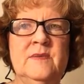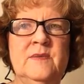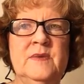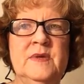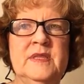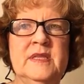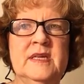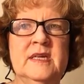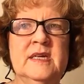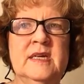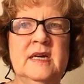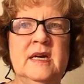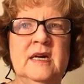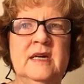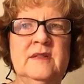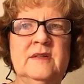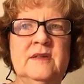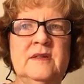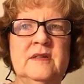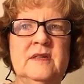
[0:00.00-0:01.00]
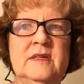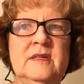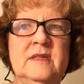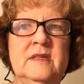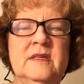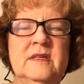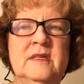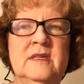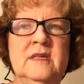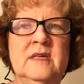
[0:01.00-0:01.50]
with a color
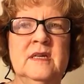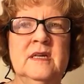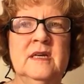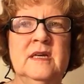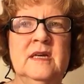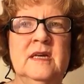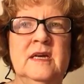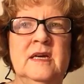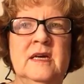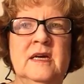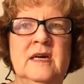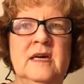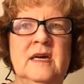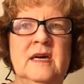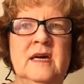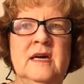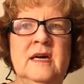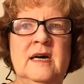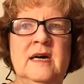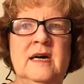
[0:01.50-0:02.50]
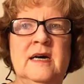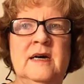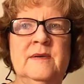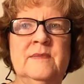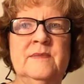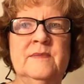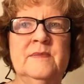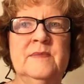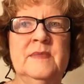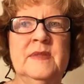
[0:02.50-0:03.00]

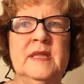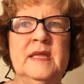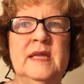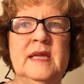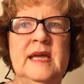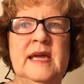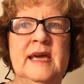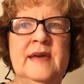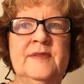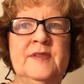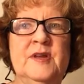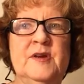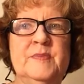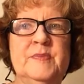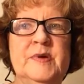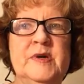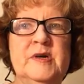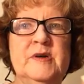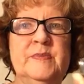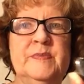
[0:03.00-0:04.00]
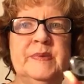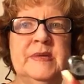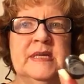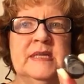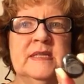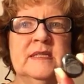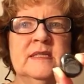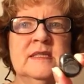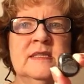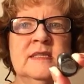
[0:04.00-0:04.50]
and their
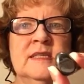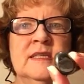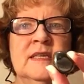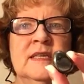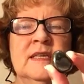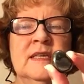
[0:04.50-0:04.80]
purpose